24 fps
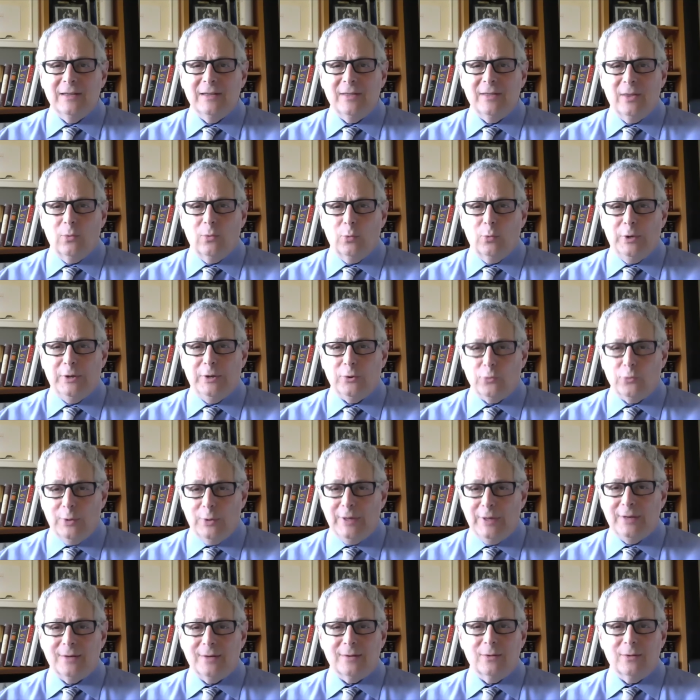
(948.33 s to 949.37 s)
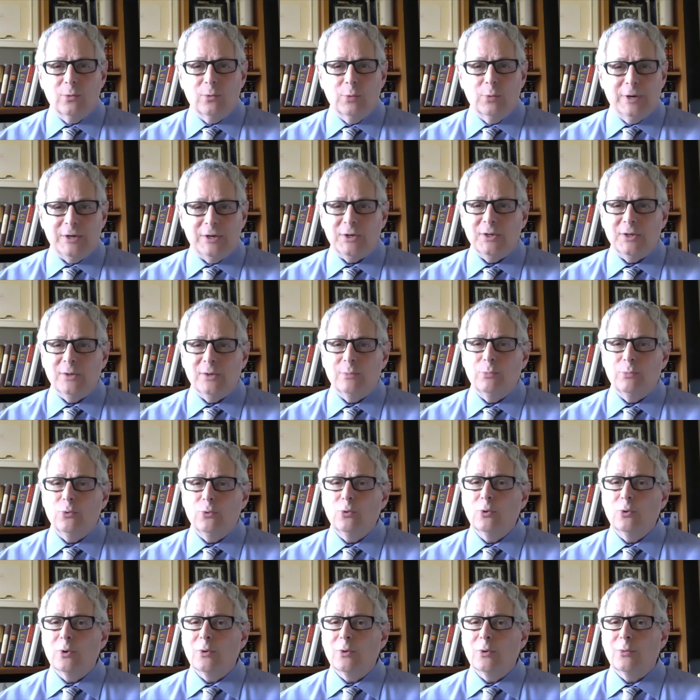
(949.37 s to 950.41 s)
that we treat the rich and the
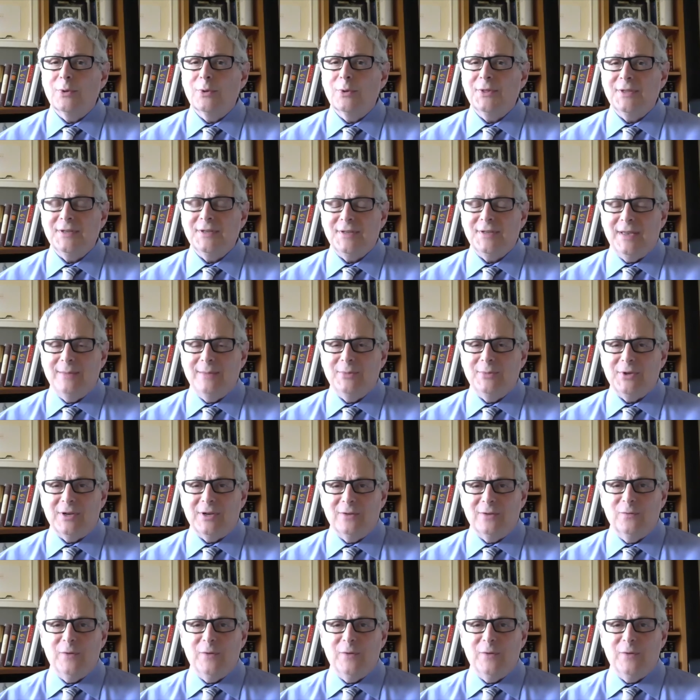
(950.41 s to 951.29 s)
poor with the same set of